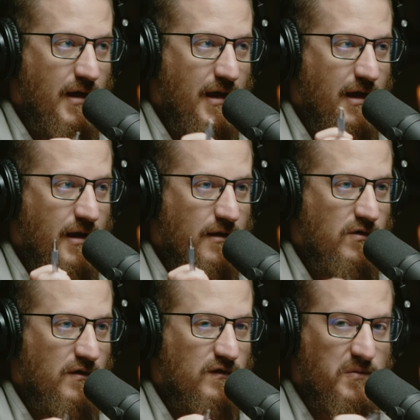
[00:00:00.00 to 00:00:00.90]
and
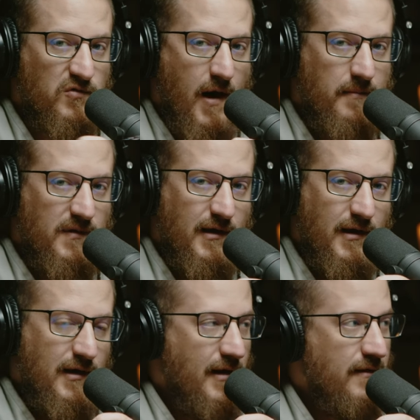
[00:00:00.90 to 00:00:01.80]
you can subscribe to
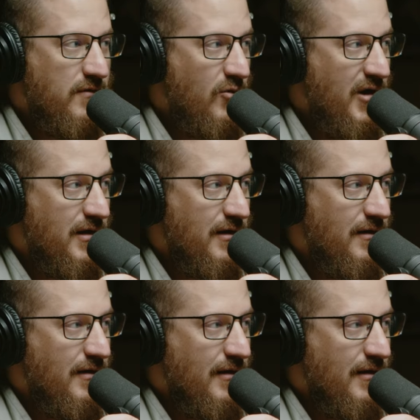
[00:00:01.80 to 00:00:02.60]
get it every week.